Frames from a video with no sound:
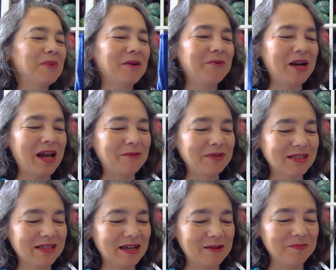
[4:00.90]
But when I
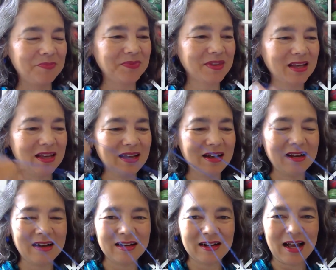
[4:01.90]
was
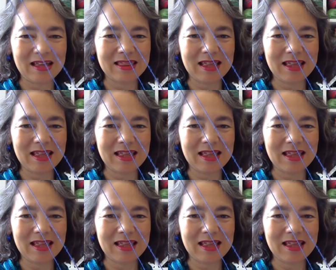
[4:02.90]
at